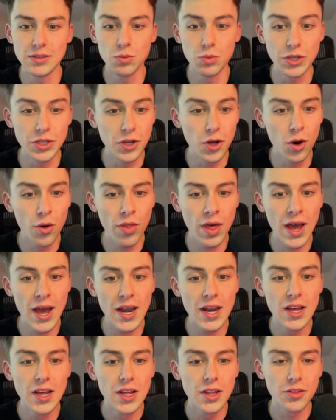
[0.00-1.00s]
We know that
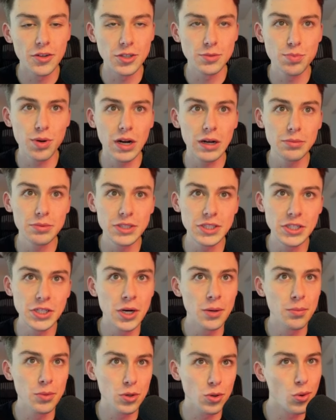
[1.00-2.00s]
there's probably a
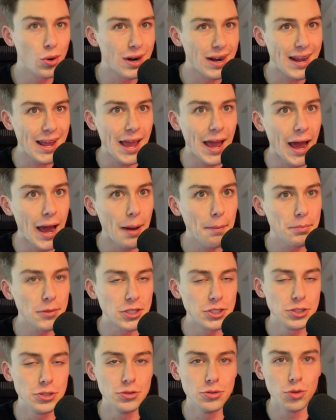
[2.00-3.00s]
number or a cap
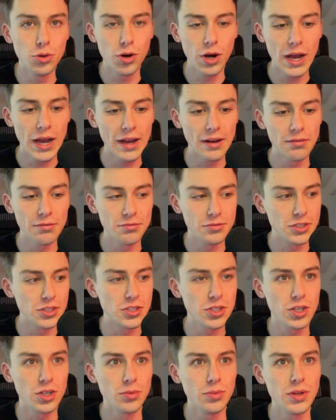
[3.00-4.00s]
that you have
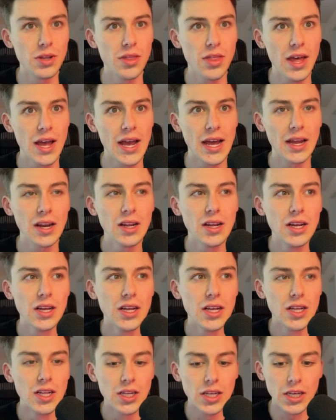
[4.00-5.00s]
determined that
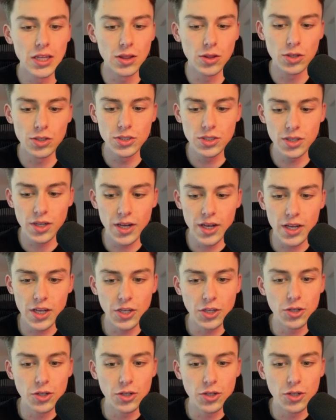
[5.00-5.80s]
it looks like,